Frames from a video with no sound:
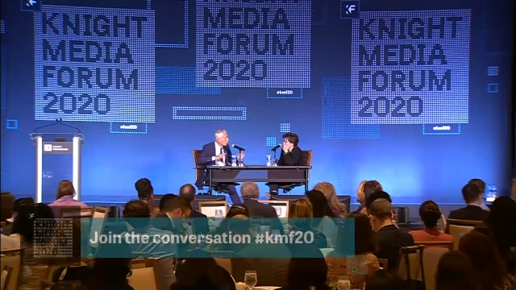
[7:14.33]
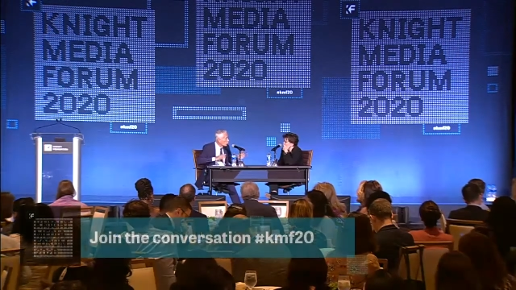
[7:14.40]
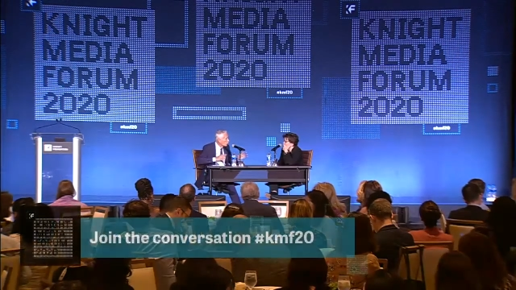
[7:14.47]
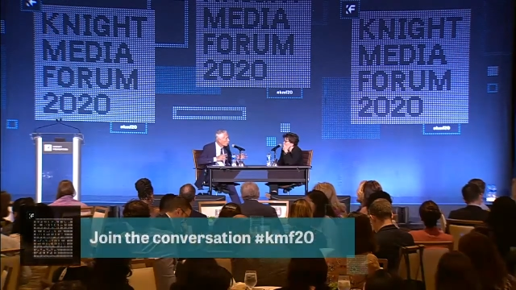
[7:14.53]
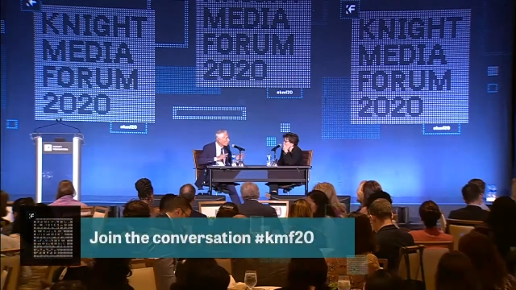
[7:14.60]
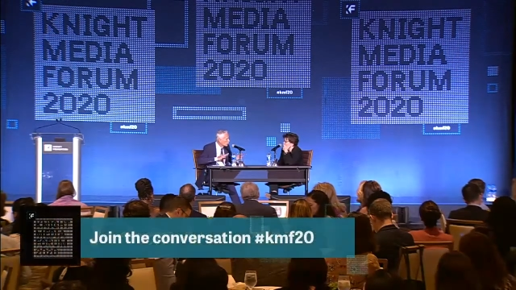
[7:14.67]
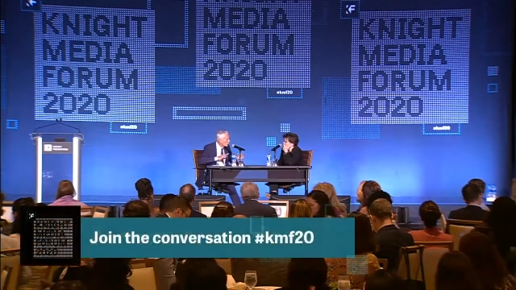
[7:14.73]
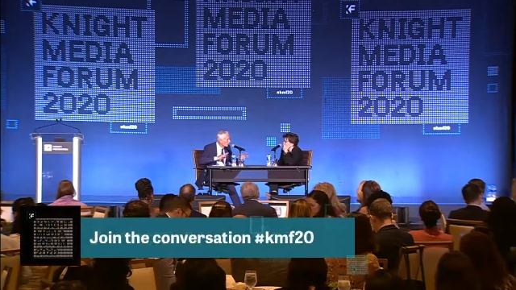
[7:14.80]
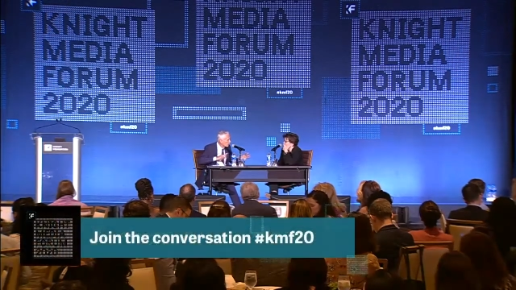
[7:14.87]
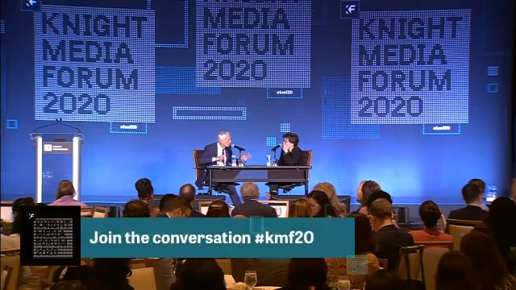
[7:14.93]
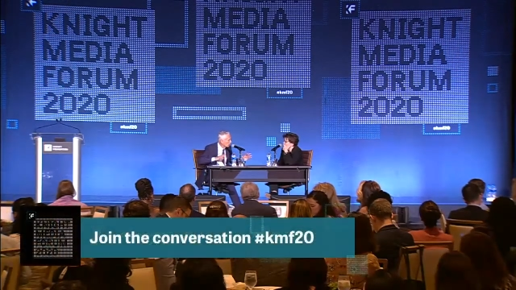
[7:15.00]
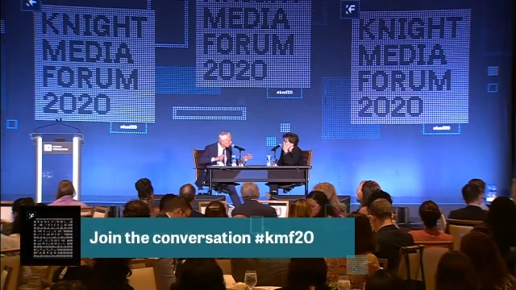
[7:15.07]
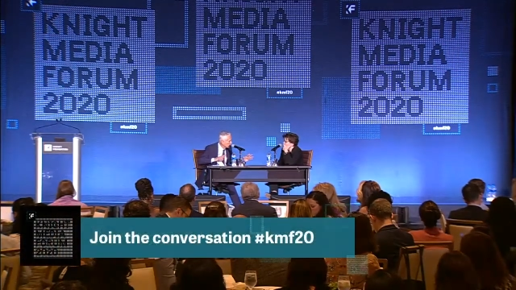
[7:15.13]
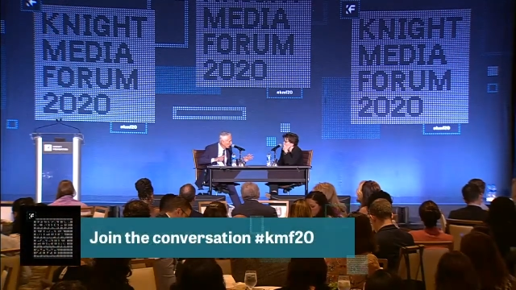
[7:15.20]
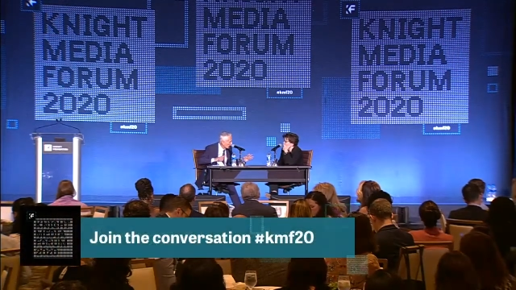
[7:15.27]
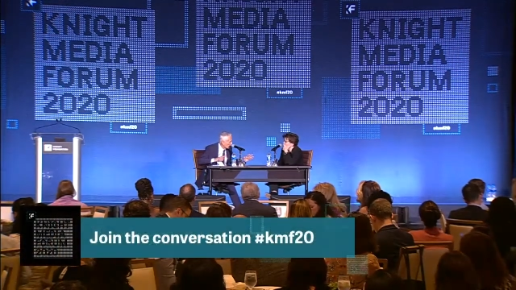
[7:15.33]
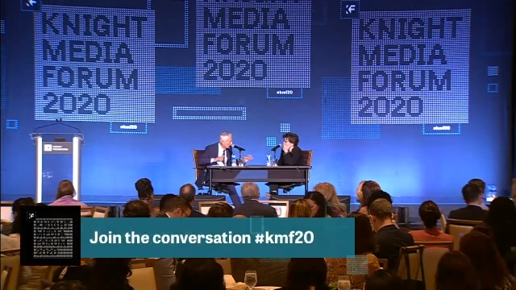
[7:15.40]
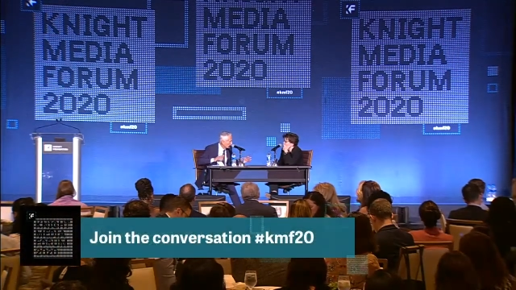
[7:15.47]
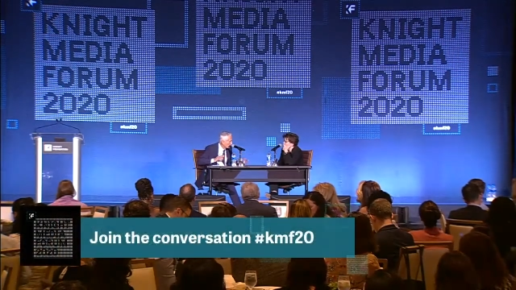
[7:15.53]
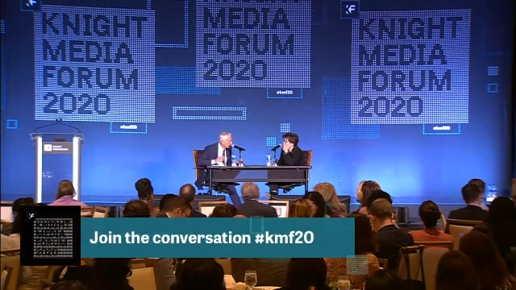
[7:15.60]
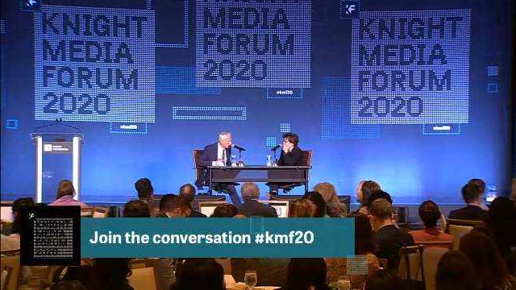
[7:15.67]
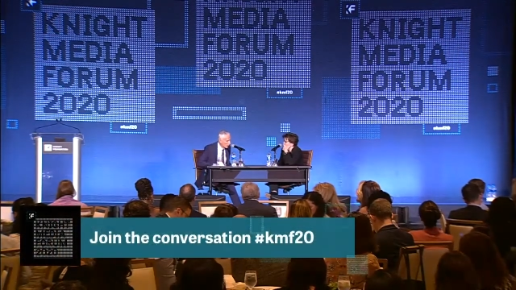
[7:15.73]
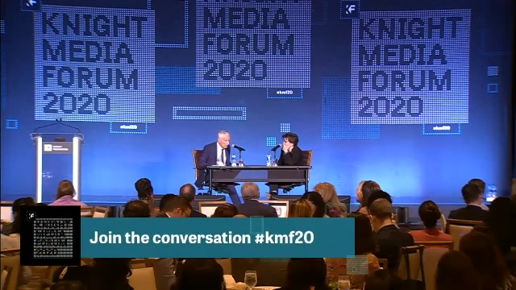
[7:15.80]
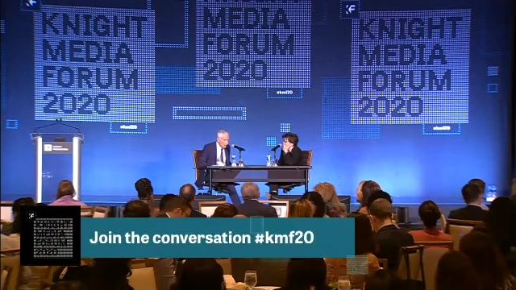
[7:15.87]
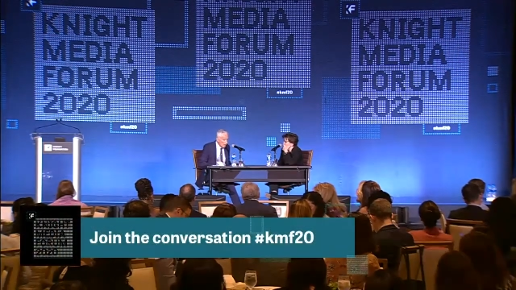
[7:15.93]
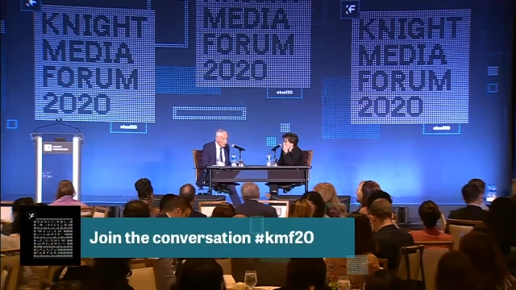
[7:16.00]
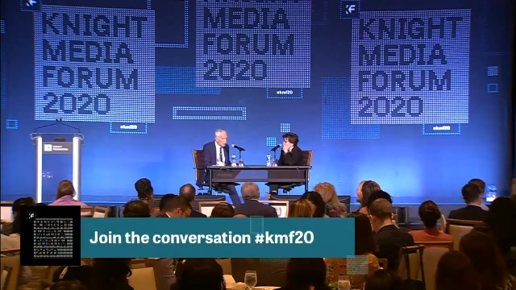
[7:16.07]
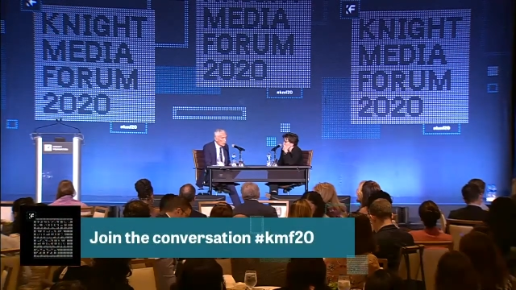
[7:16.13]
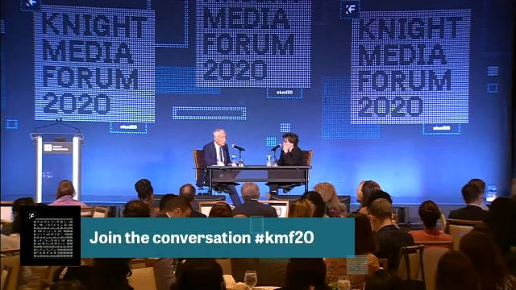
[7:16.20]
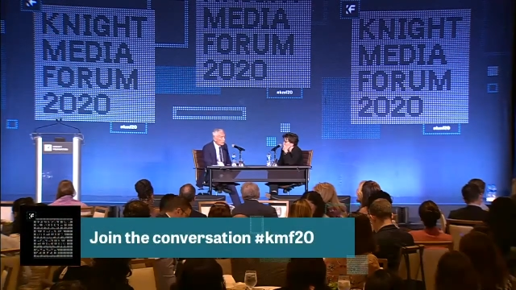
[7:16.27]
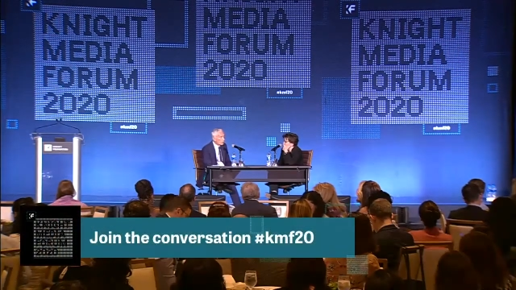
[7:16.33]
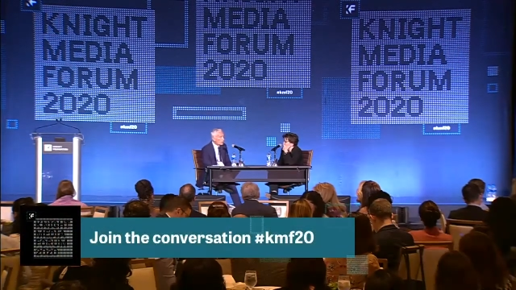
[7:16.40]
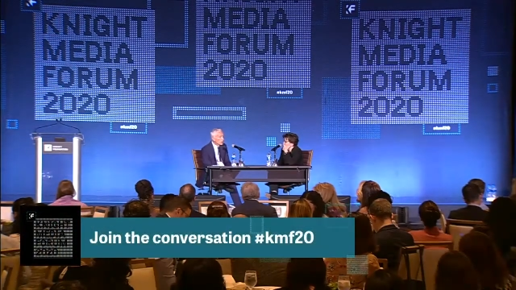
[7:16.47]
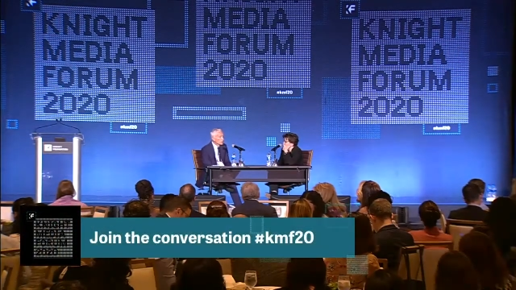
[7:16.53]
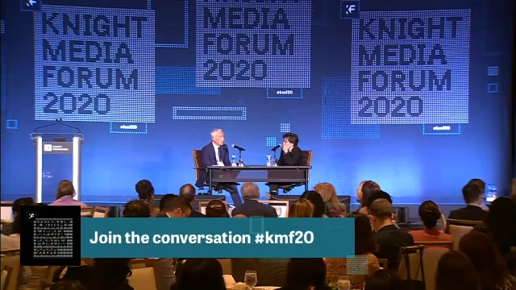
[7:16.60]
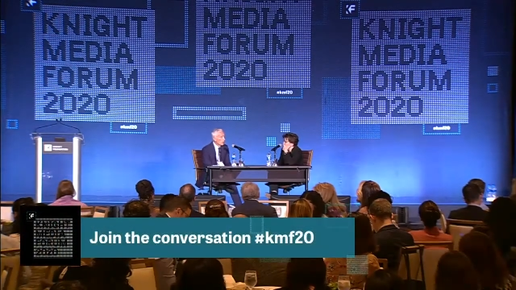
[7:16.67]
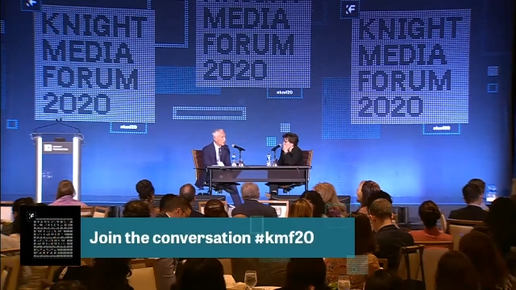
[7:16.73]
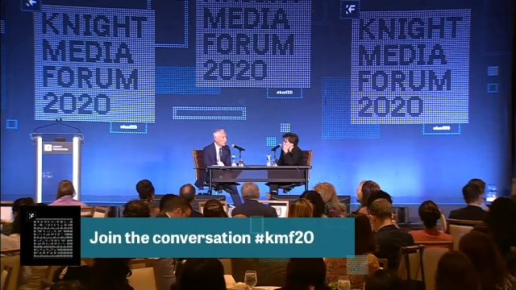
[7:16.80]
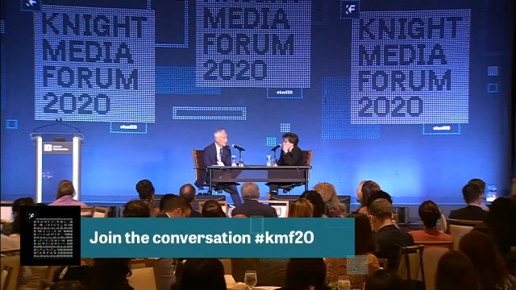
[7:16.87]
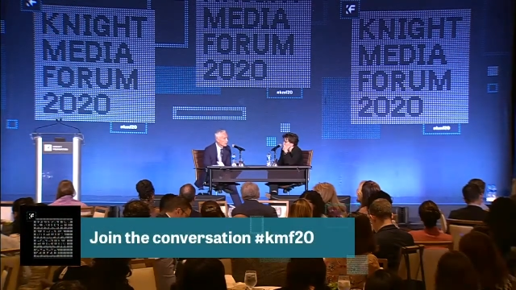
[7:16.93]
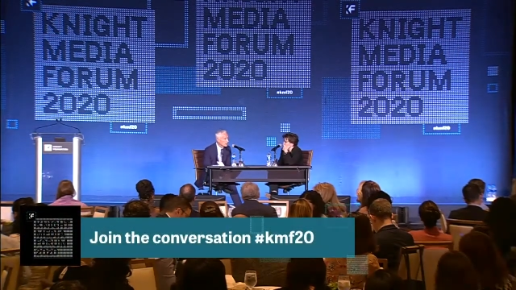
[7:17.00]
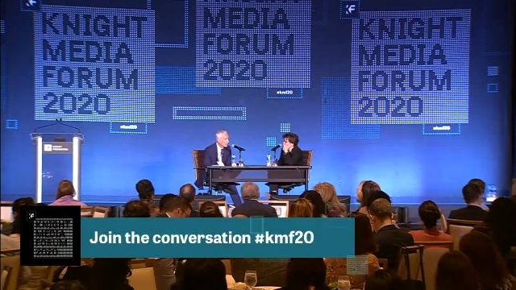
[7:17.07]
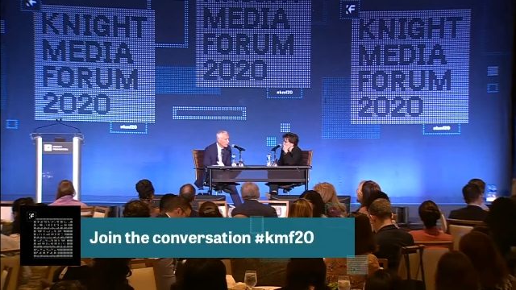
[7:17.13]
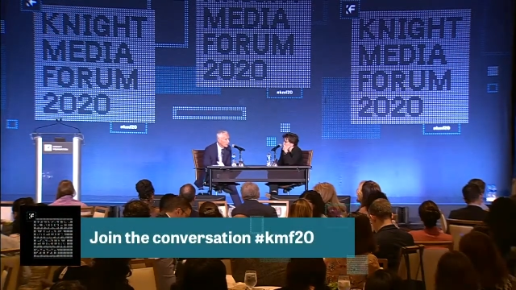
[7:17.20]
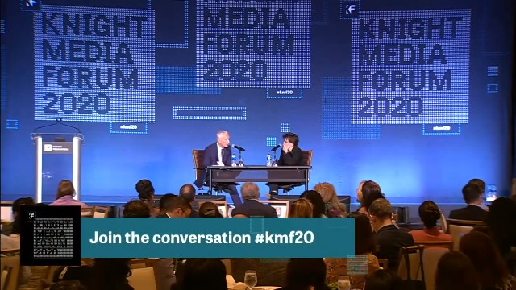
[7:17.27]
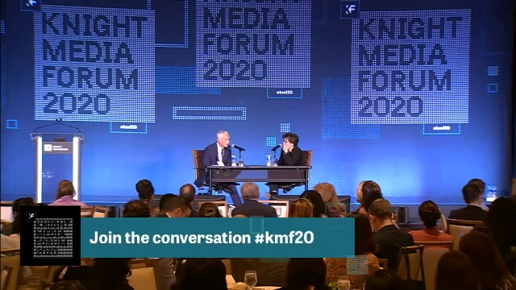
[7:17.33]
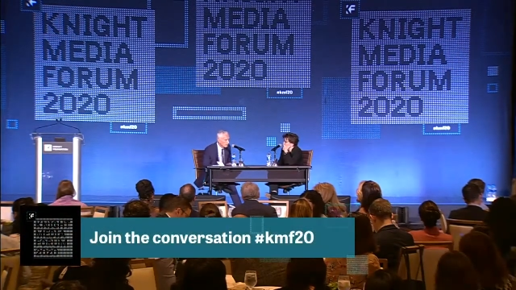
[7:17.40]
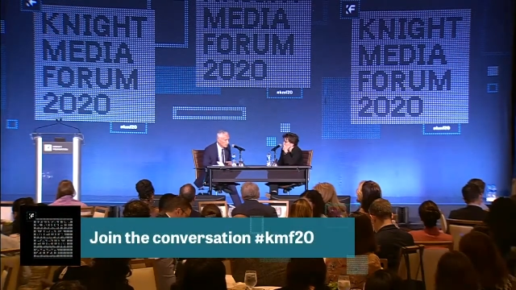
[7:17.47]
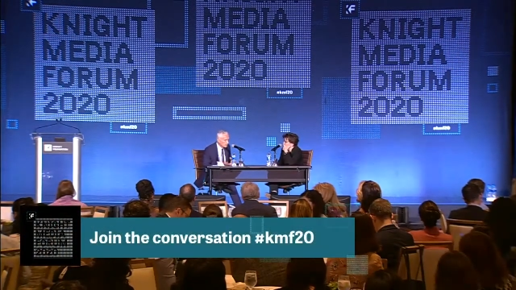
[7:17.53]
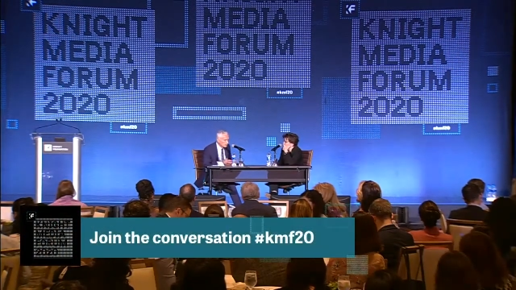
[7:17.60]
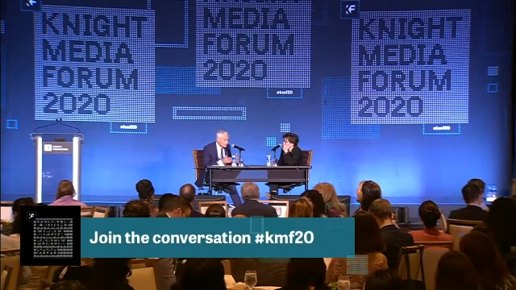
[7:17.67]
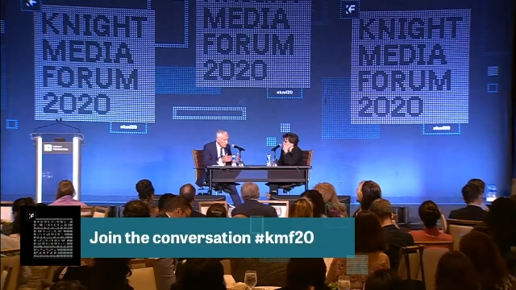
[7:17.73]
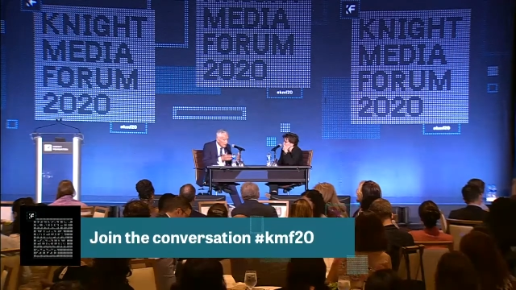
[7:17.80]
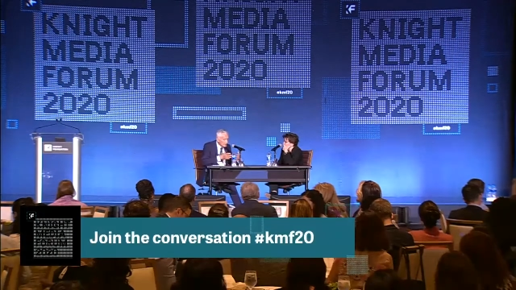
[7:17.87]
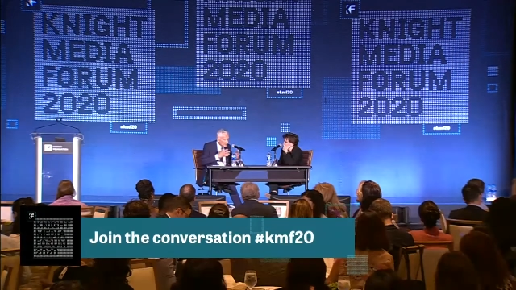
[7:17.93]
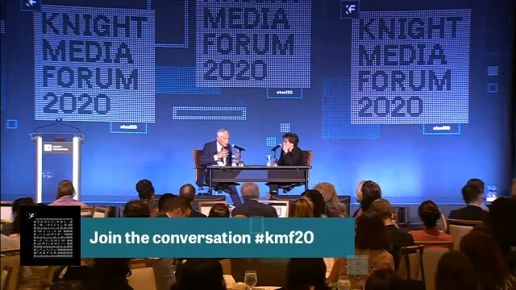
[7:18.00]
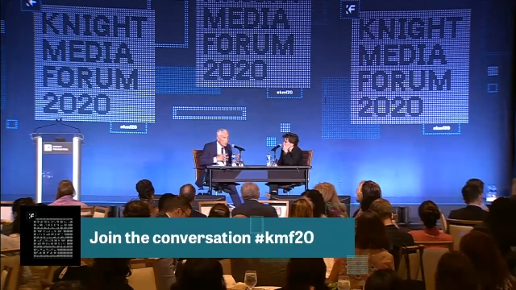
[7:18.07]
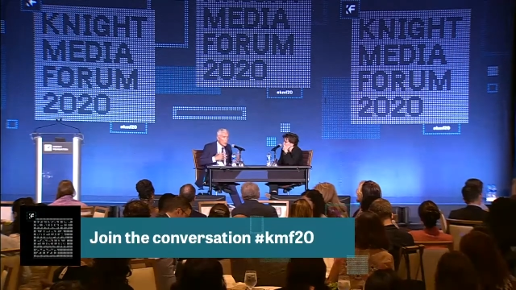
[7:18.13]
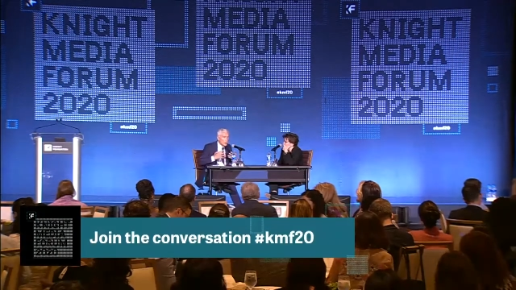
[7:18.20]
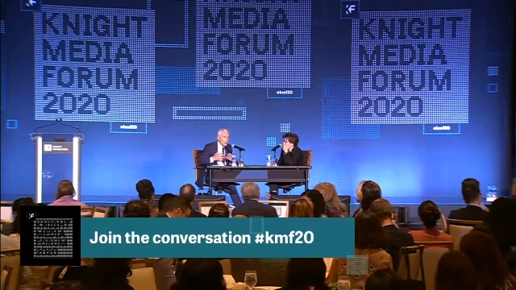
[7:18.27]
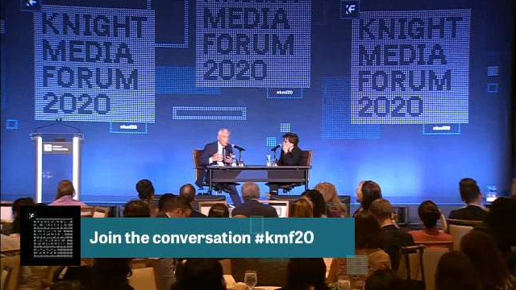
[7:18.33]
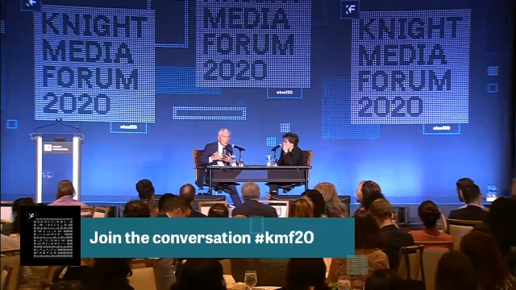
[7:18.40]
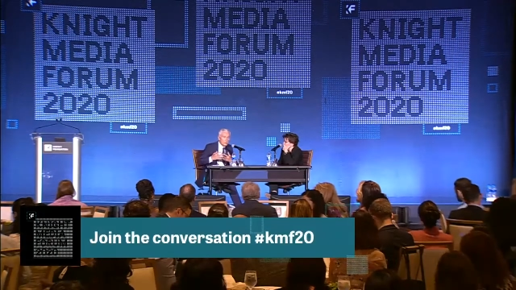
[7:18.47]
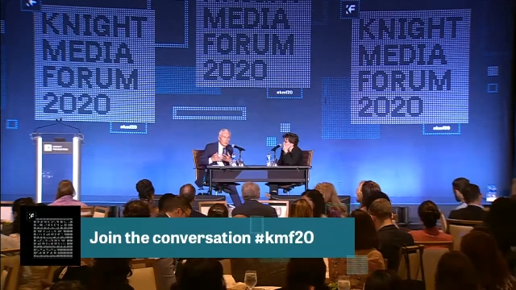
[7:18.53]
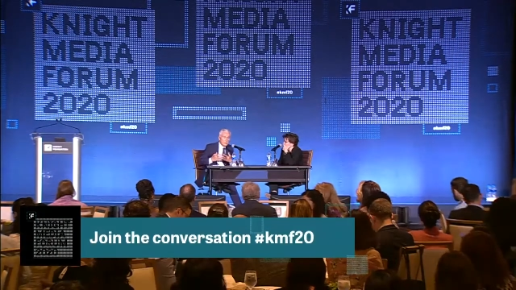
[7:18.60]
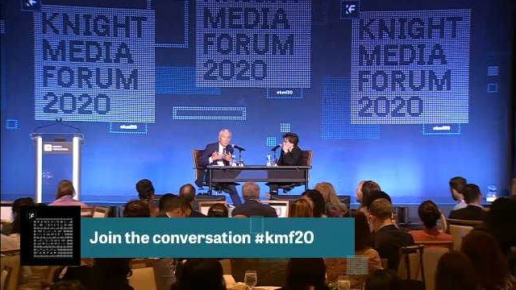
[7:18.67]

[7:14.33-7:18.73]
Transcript: No face is visible, so there are no lips to read.